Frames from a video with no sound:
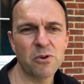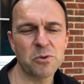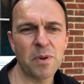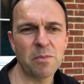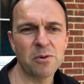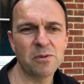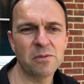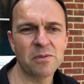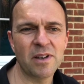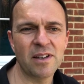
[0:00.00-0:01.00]
Most
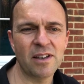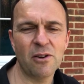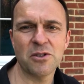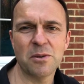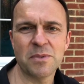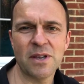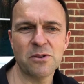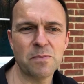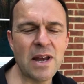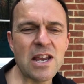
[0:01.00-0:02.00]
people cost
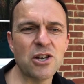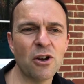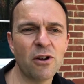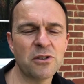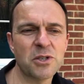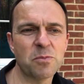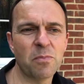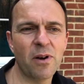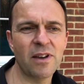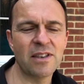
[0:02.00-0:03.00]
themselves many shots
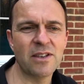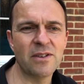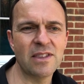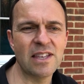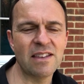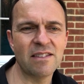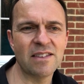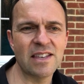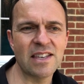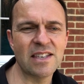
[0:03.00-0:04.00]
by doing
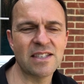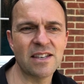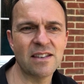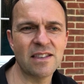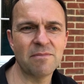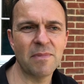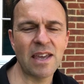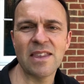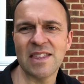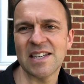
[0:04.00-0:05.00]

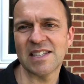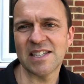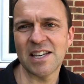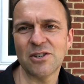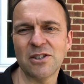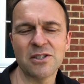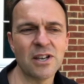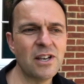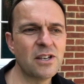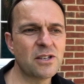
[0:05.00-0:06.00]
making these
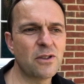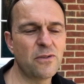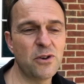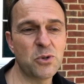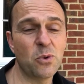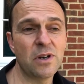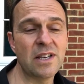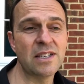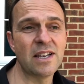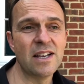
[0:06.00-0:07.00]
decisions. So the first
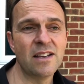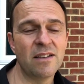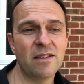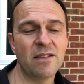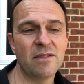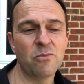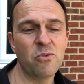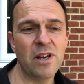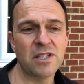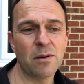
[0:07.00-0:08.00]
one is
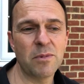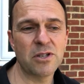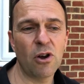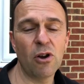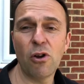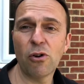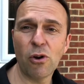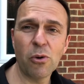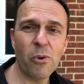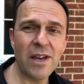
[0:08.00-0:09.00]
when somebody's got a
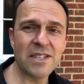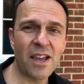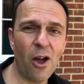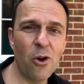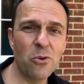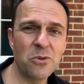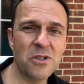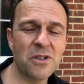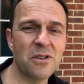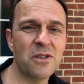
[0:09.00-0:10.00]
long way to go
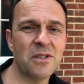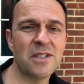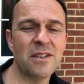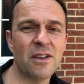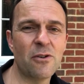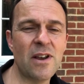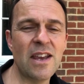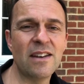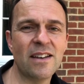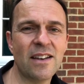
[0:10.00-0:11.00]
to the
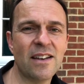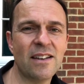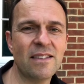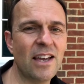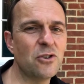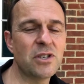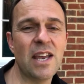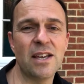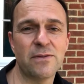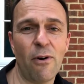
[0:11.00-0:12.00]
green, they
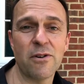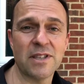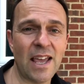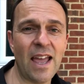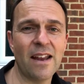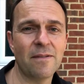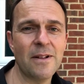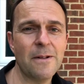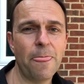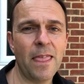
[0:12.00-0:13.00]
just hit as far as they can.
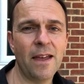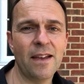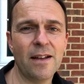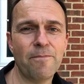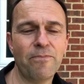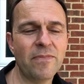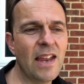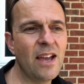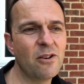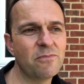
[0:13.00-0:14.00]

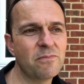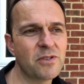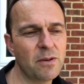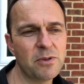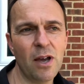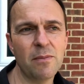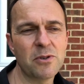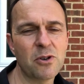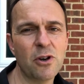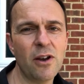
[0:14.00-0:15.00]
Now,
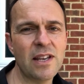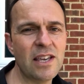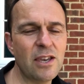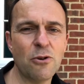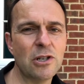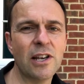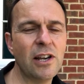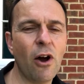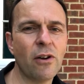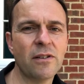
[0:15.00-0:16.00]
sometimes good idea,
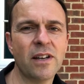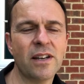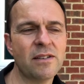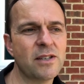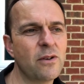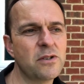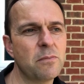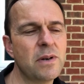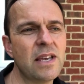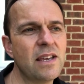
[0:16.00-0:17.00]
usually not. So if
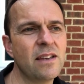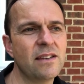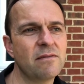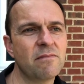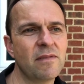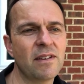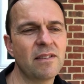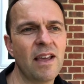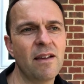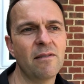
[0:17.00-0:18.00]
somebody,
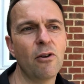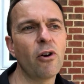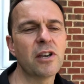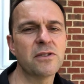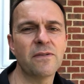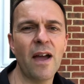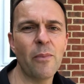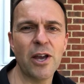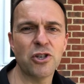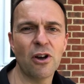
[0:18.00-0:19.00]
their longest
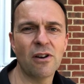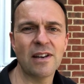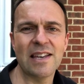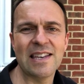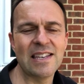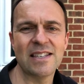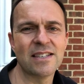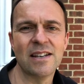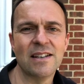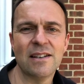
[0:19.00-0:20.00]
fairway shot
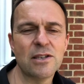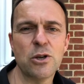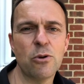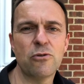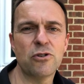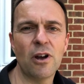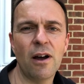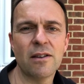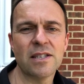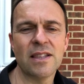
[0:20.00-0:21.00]
is 200
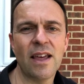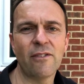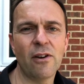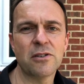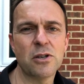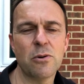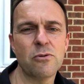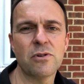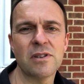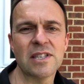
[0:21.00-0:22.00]
yards and they've got
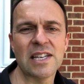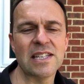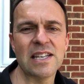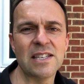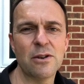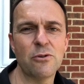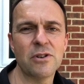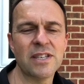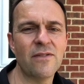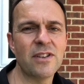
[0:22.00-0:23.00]
260,
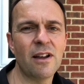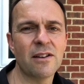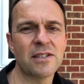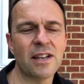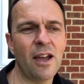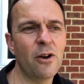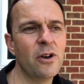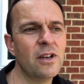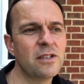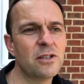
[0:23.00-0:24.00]
270 yards to
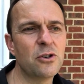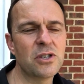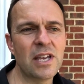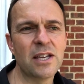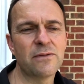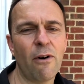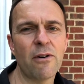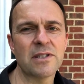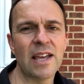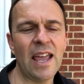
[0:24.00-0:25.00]
go, to just hit as
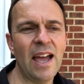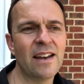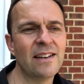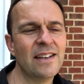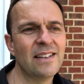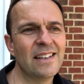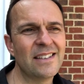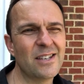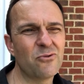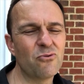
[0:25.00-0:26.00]
far as they can.
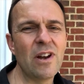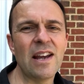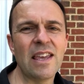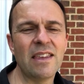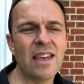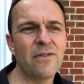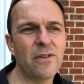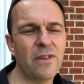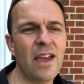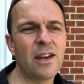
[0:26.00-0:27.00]
It doesn't really,
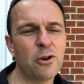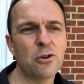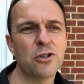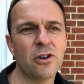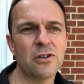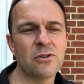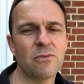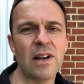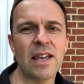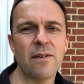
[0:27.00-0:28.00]
even if they hit a good shot, it
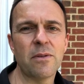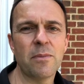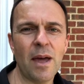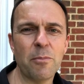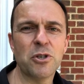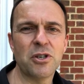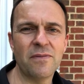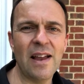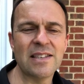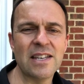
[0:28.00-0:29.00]
doesn't really give them that much
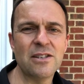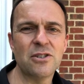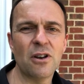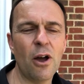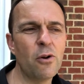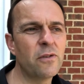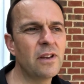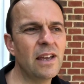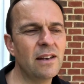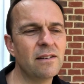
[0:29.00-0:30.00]
advantage
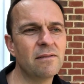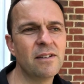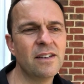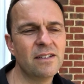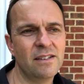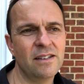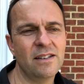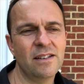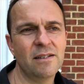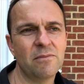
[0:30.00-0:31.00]
over hitting
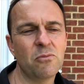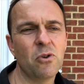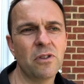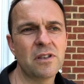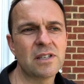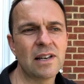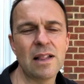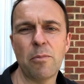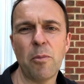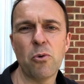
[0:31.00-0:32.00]
one that's a
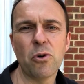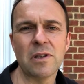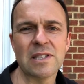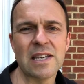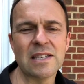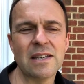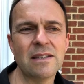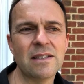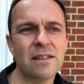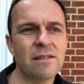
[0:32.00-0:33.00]
little bit more
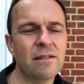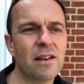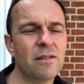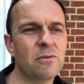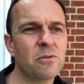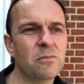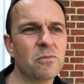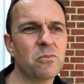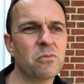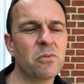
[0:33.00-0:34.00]
consistent and
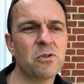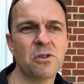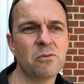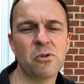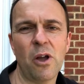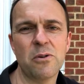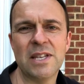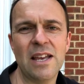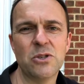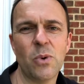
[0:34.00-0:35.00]
will go
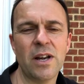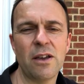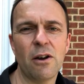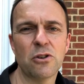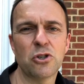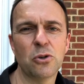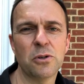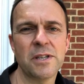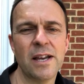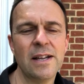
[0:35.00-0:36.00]
10, 20 yards
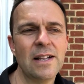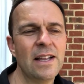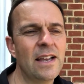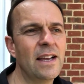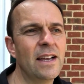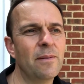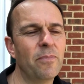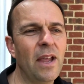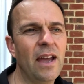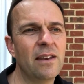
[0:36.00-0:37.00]
shorter.
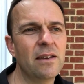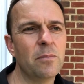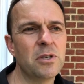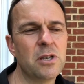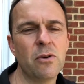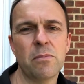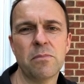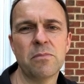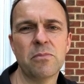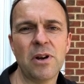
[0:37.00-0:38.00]
And number two,
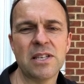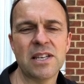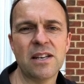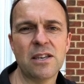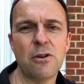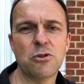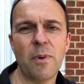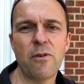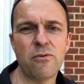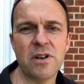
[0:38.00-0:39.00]
it brings in a huge
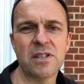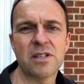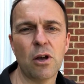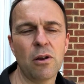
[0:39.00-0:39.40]
amount of risk.